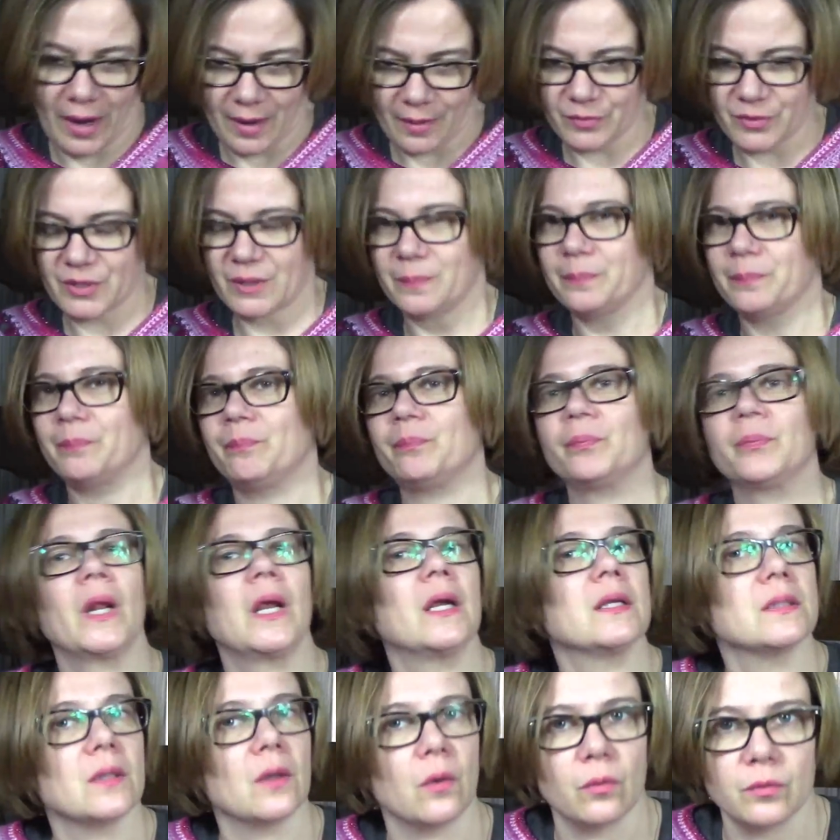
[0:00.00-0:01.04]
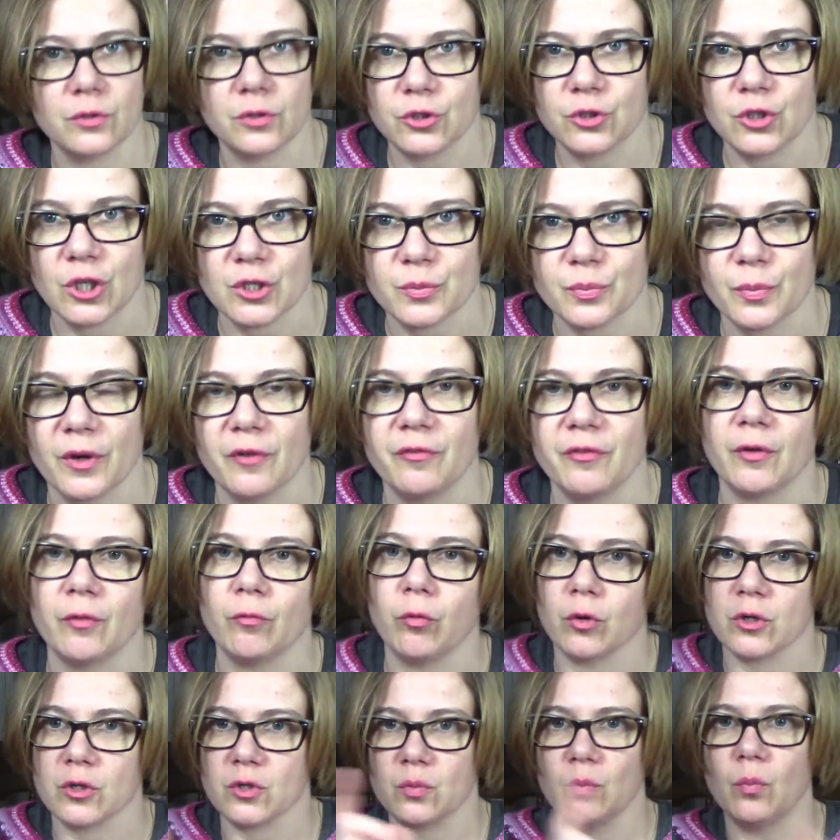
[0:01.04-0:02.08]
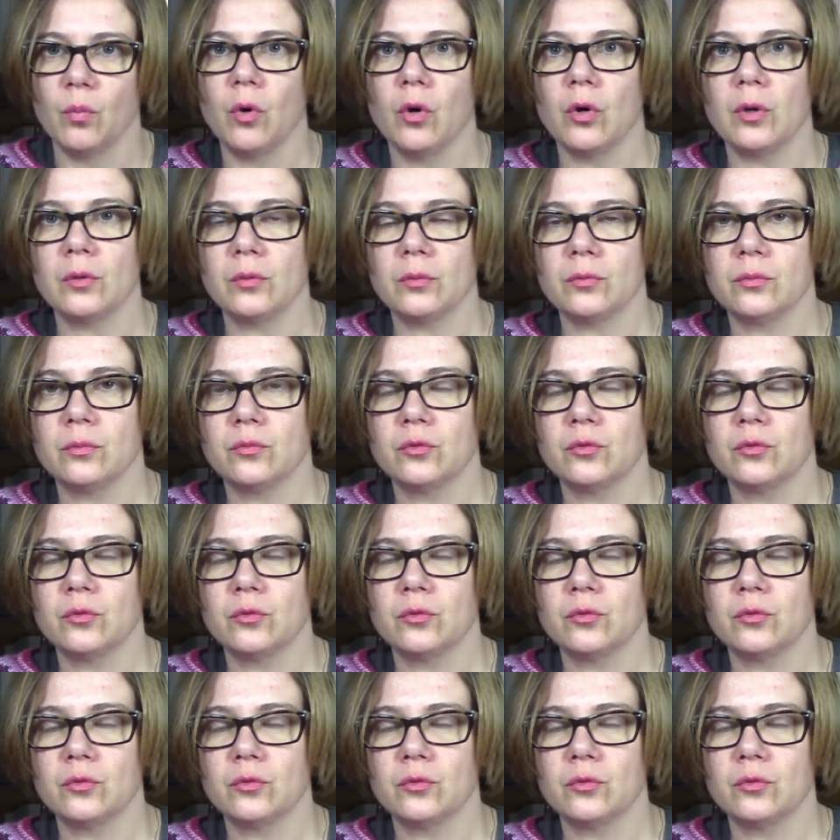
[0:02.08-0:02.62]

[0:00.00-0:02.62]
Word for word: grams. So it's just perfect for small